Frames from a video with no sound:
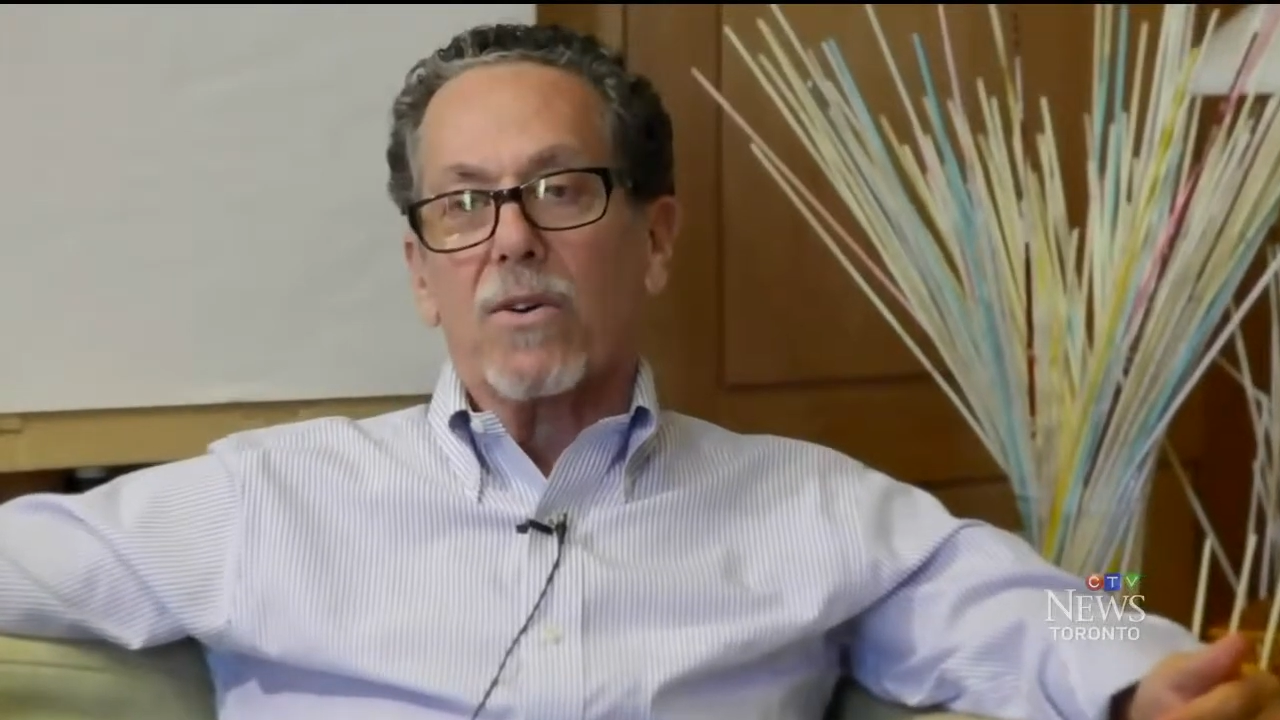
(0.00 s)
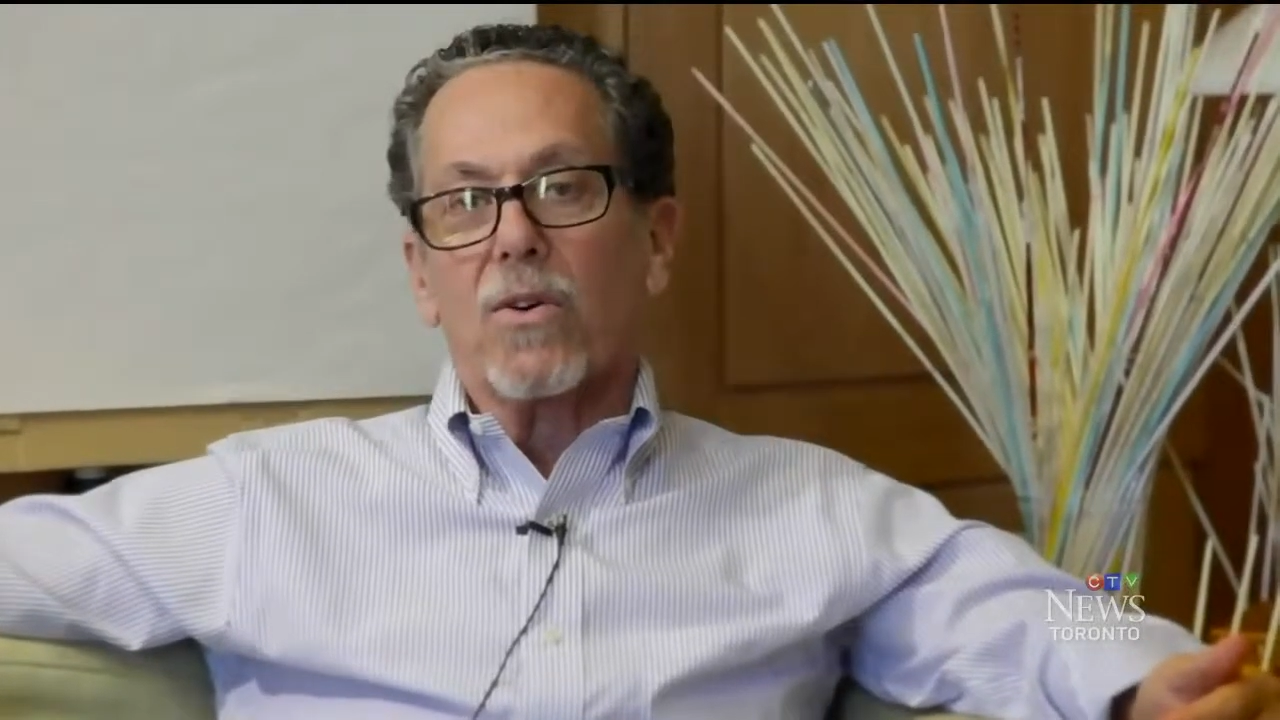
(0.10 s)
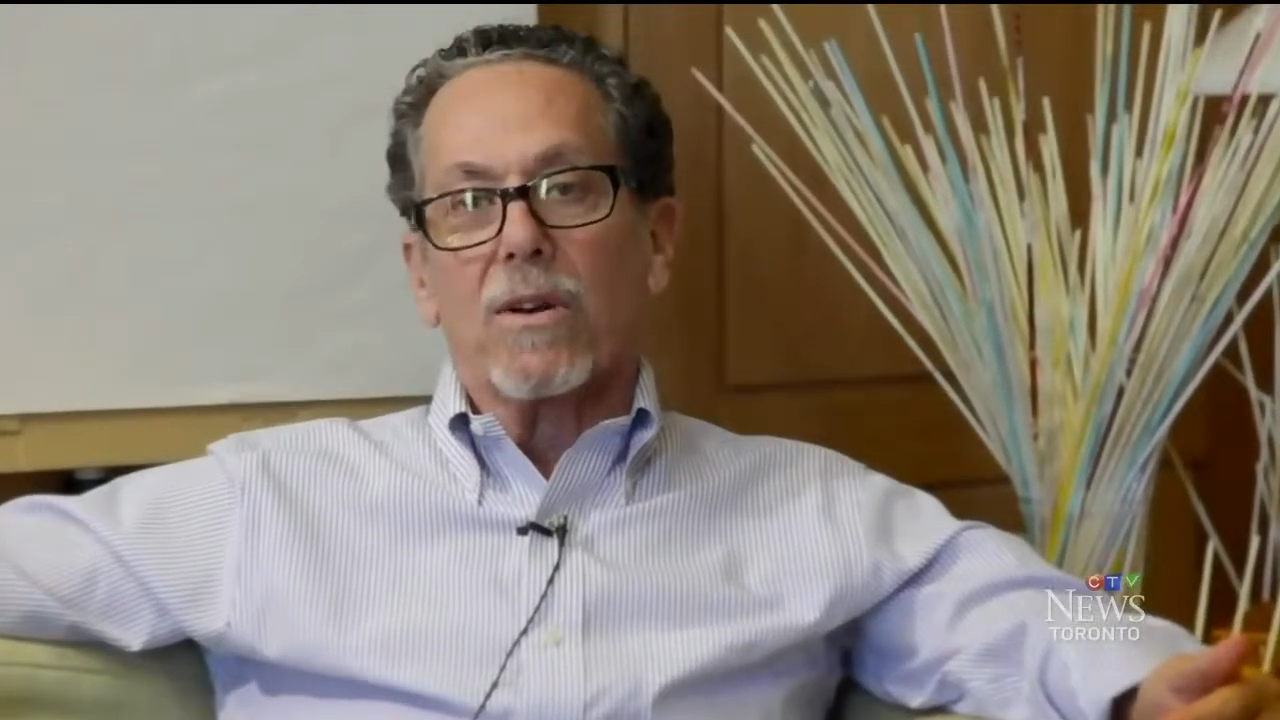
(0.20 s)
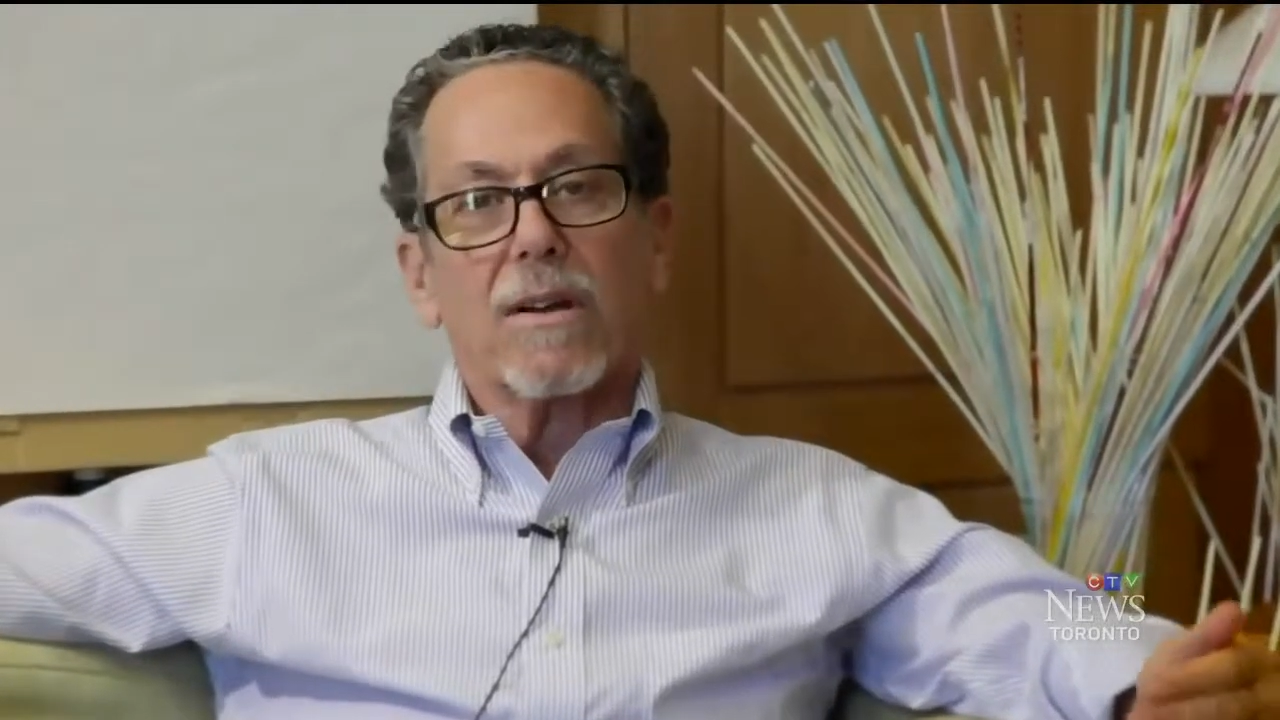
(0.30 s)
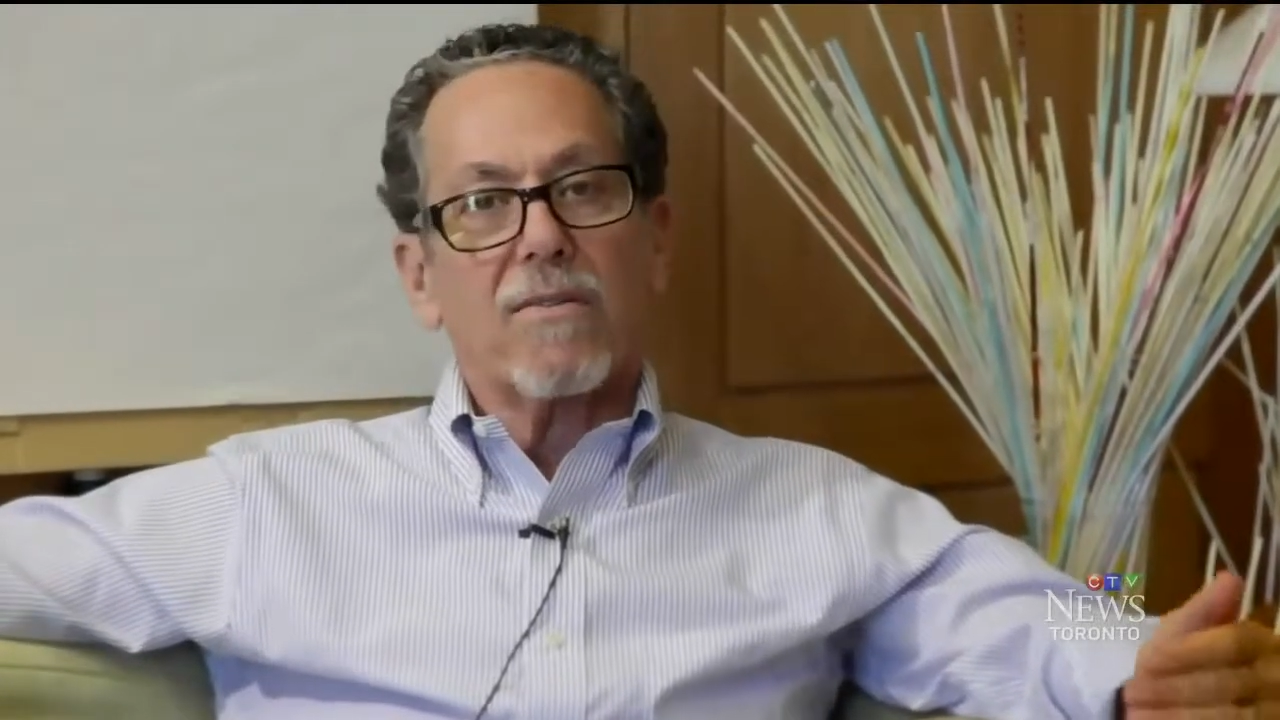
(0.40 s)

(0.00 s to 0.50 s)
or an